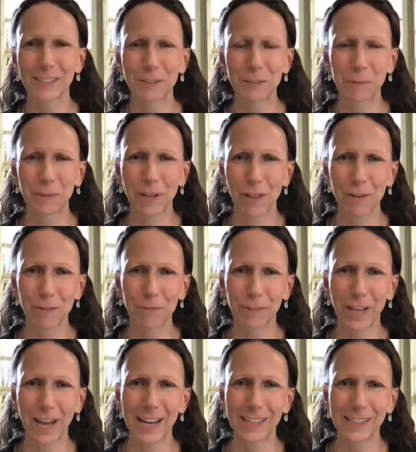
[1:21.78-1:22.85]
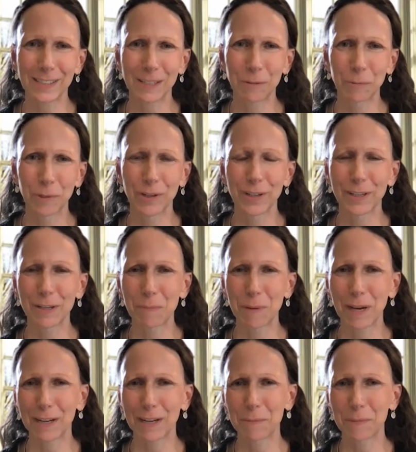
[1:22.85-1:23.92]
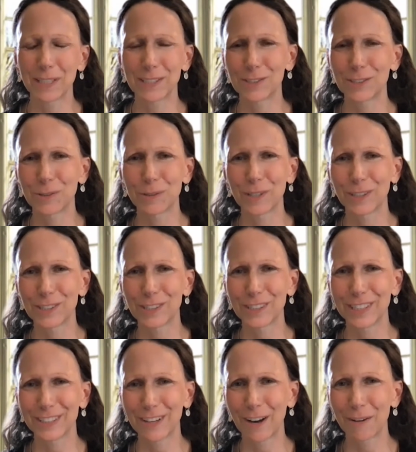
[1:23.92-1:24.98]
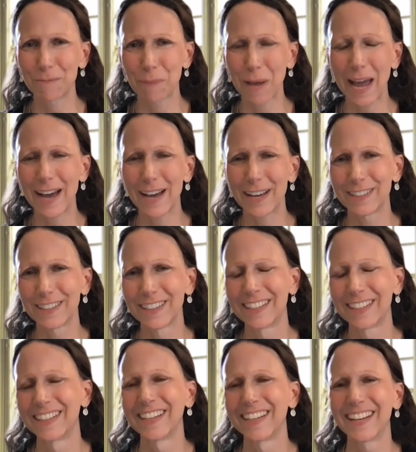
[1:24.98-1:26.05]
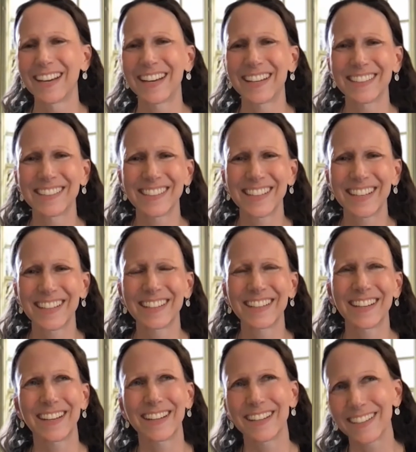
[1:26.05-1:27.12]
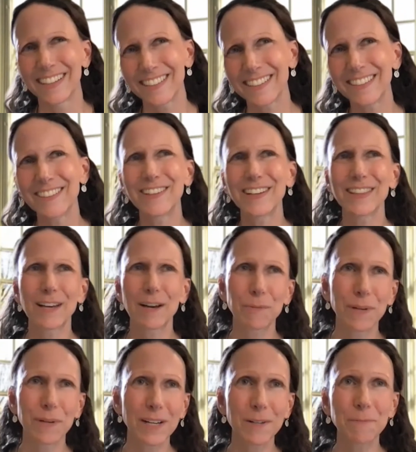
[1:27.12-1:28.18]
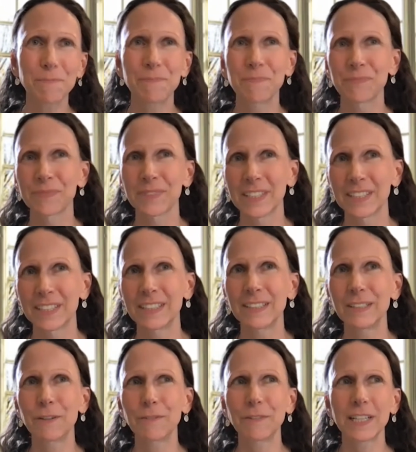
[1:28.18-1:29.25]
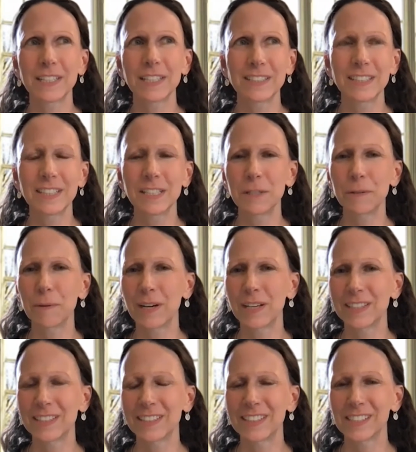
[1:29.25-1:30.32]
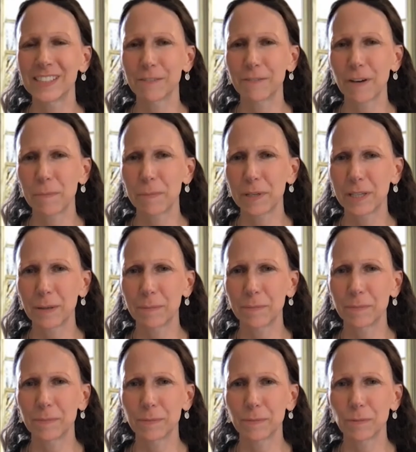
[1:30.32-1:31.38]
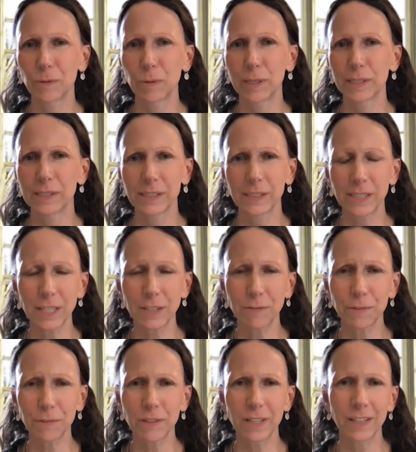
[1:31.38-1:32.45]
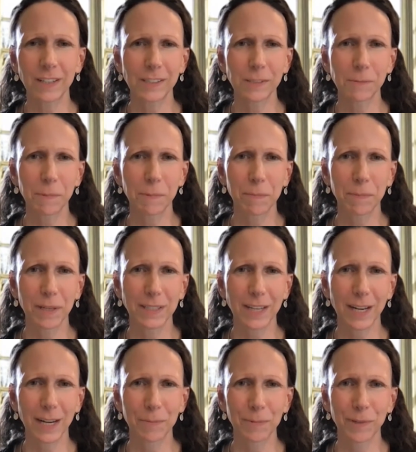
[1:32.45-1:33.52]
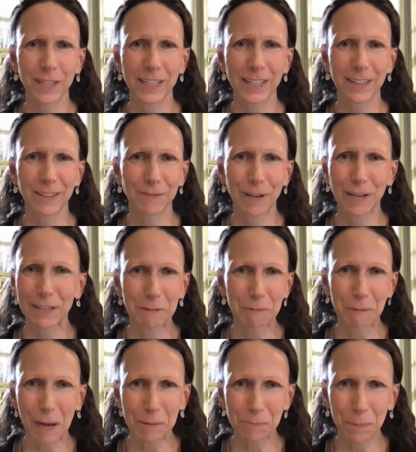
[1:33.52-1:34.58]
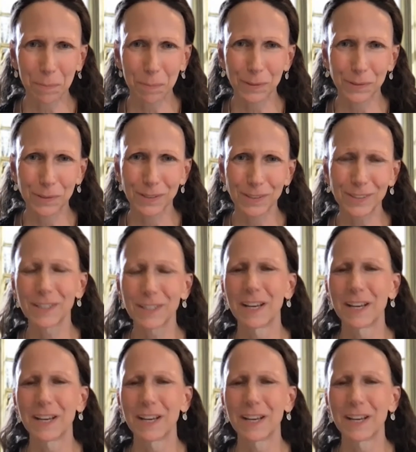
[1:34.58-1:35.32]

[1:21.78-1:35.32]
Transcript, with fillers: into another flask and worrying about how my tissue culture had gone bad. And, uh, I, you know, I thought, well, you know, if I continue on in this, if I become quite successful, then I'll spend my time writing, writing grant proposals.